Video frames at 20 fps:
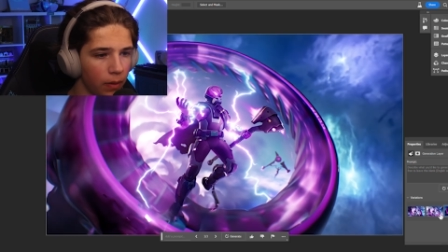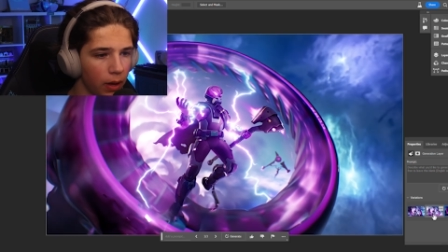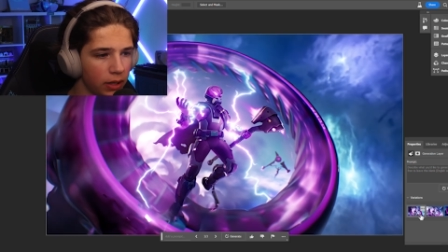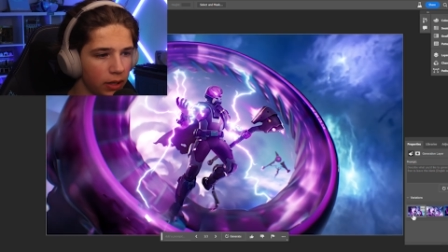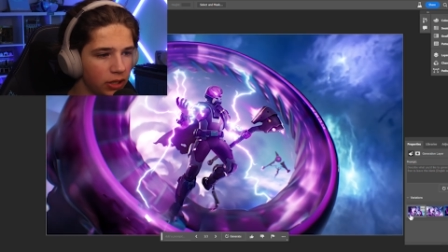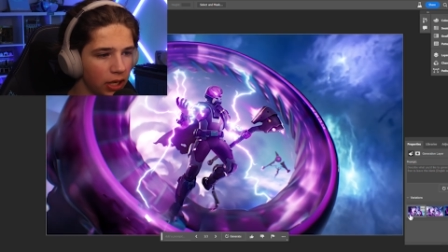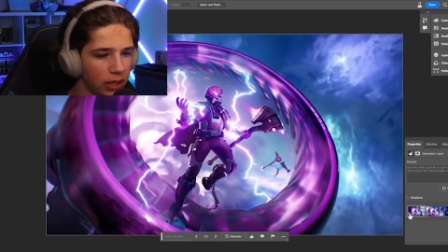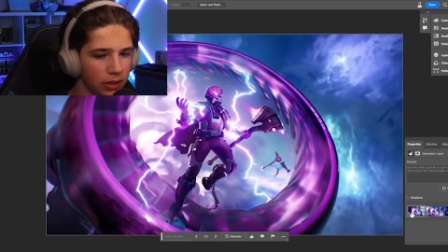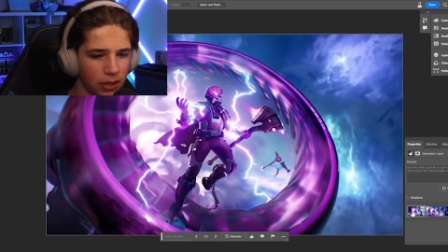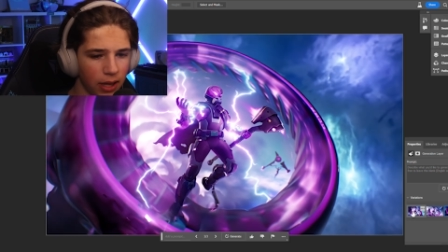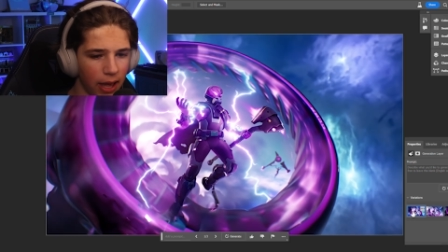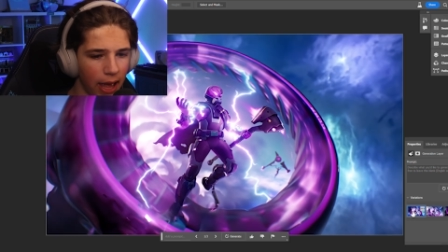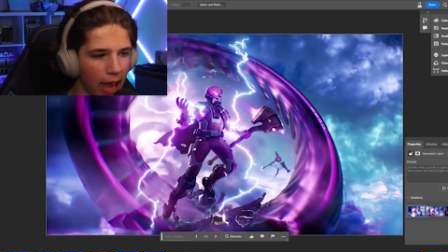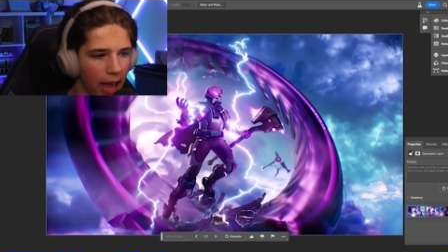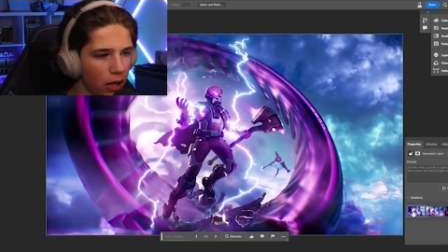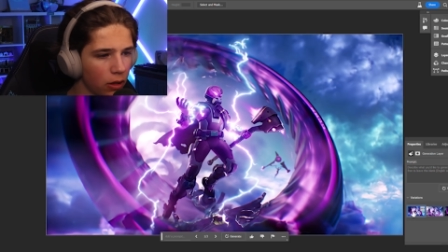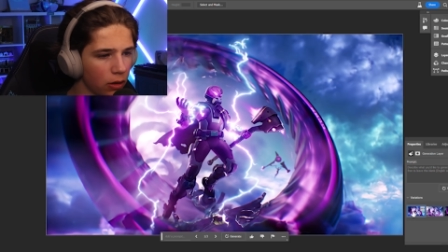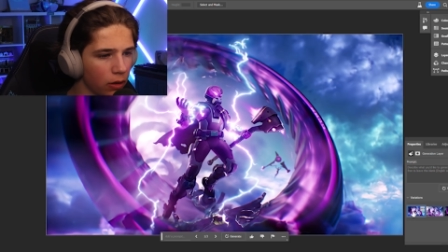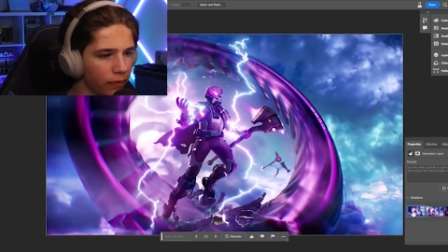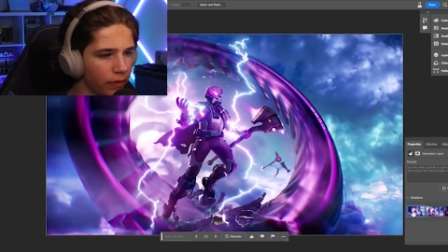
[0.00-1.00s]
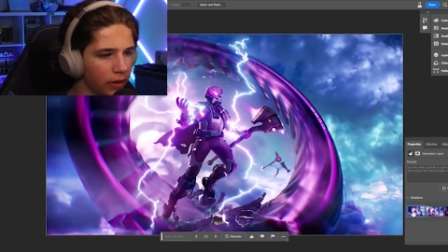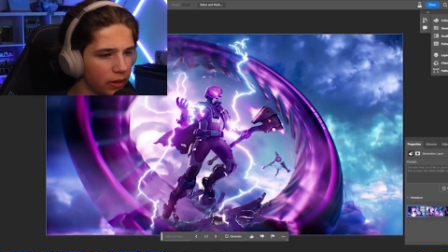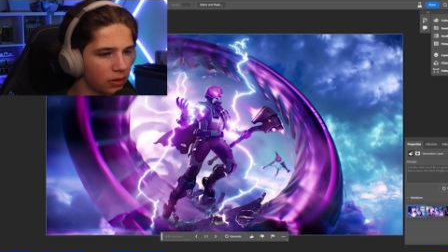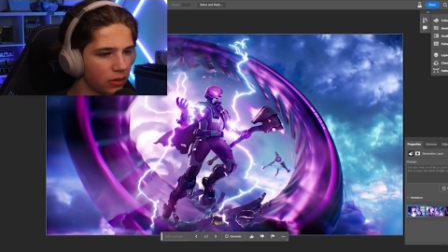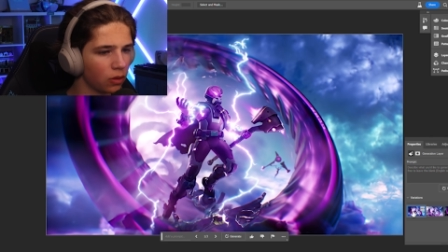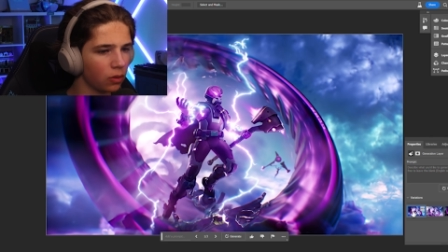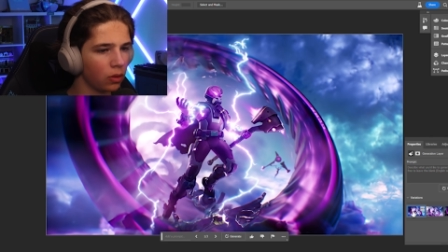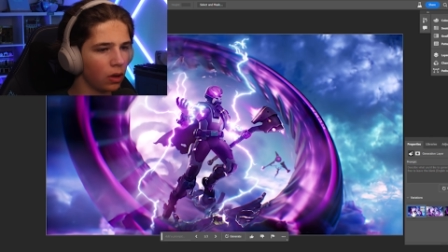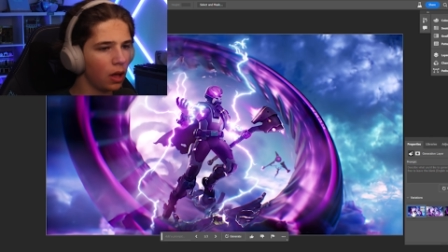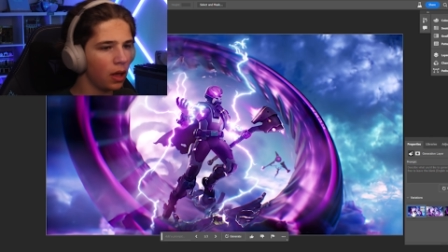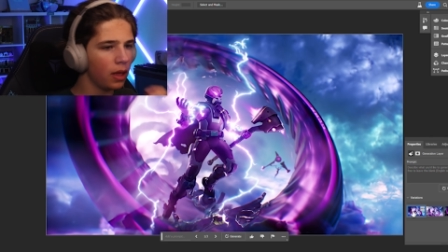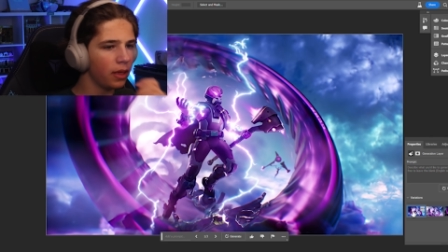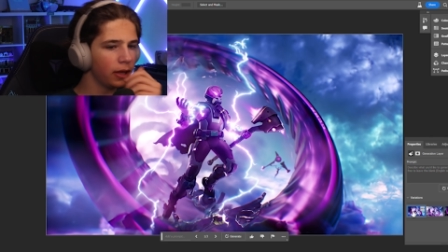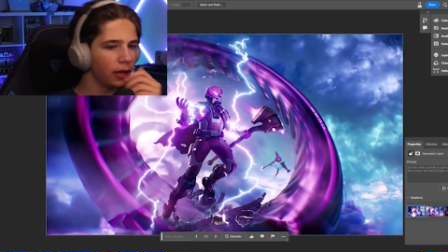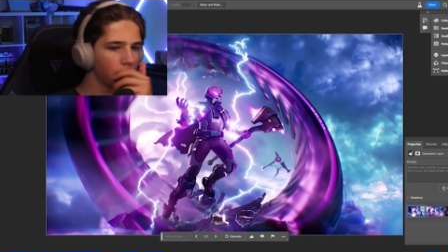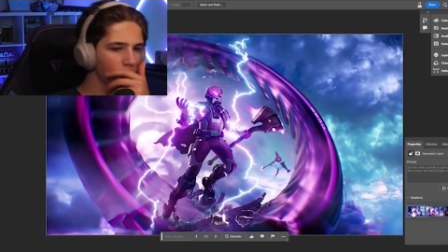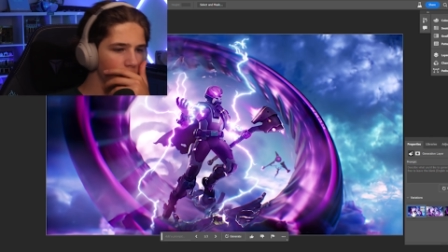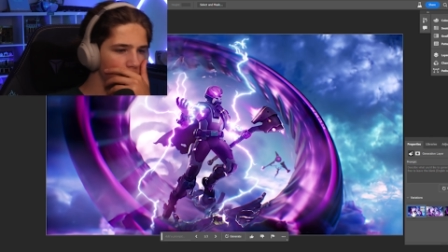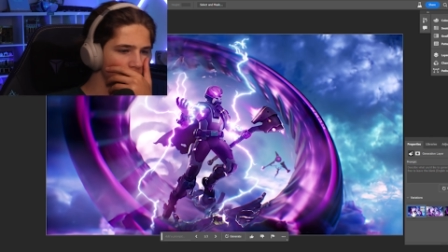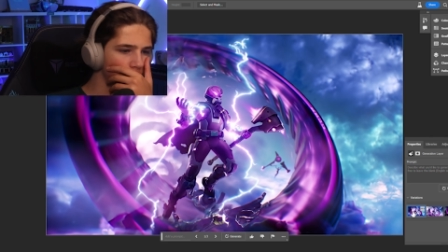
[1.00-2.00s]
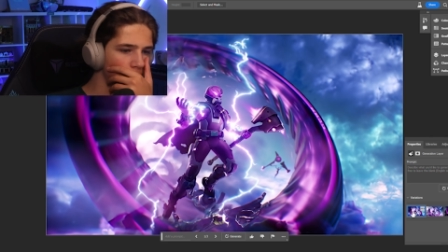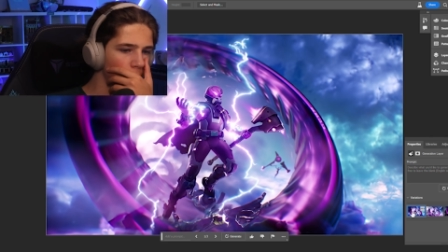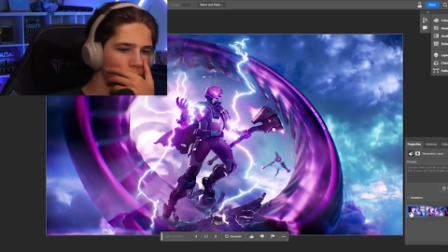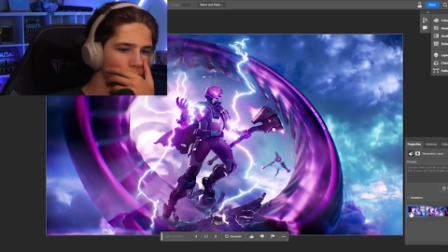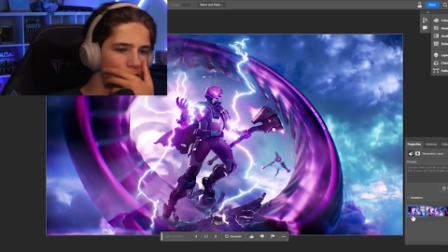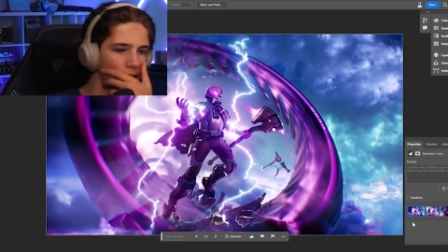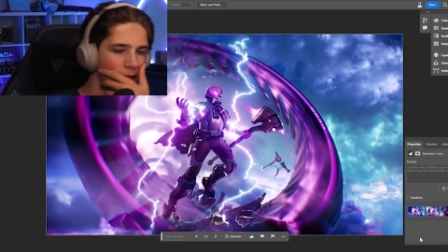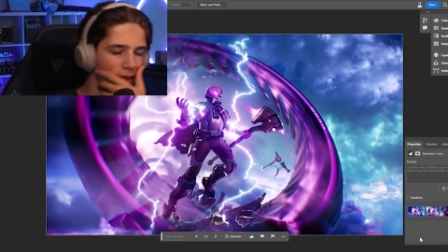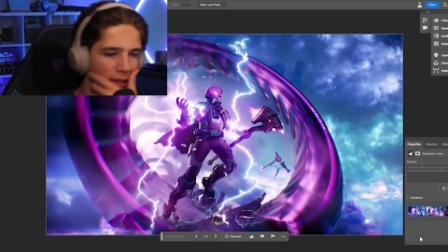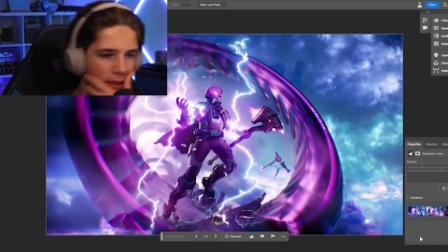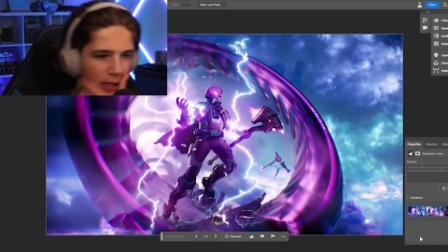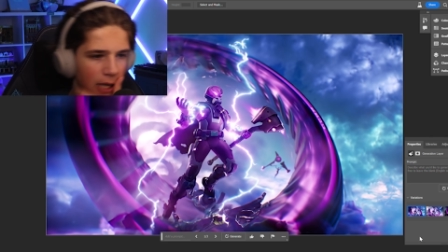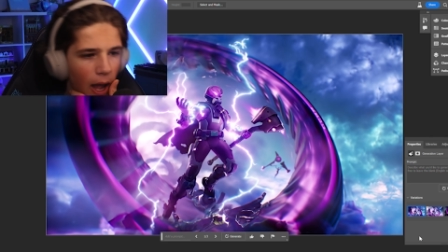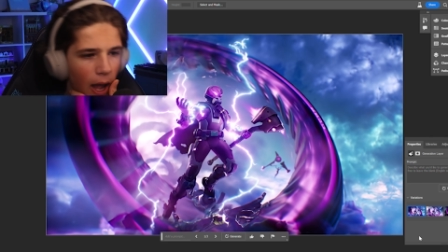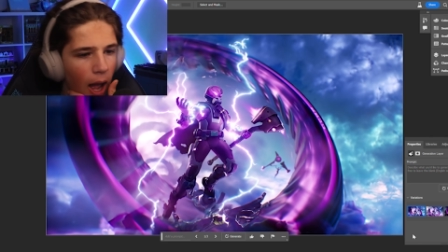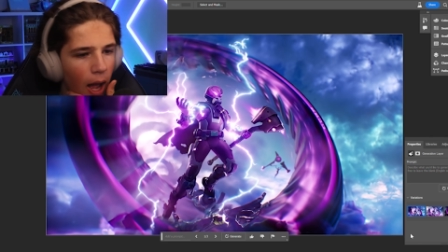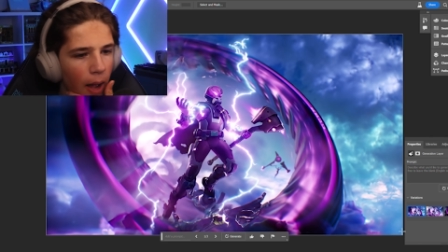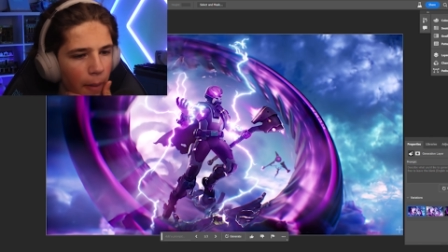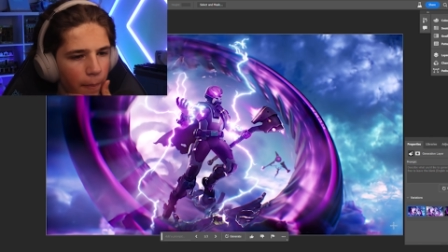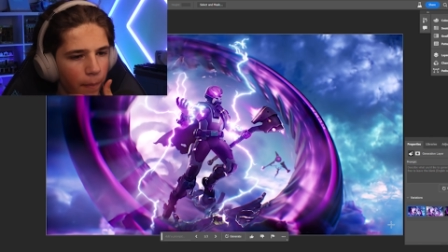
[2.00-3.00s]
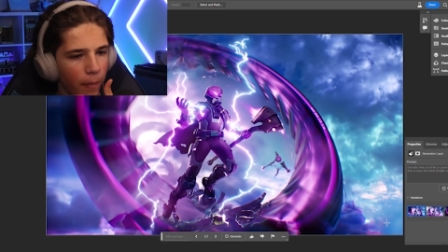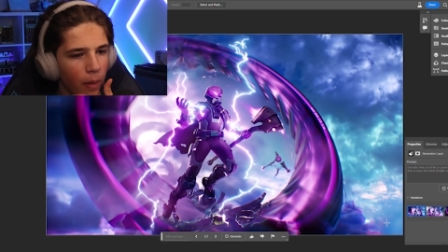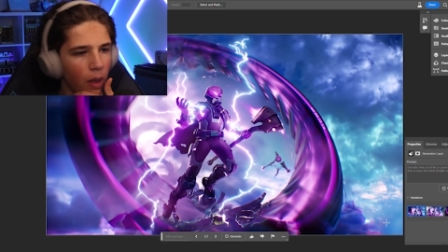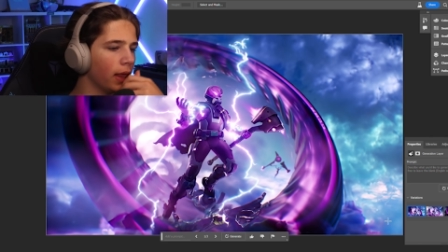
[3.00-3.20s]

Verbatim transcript: It changed the angle of this. So this one, was, it was at the top.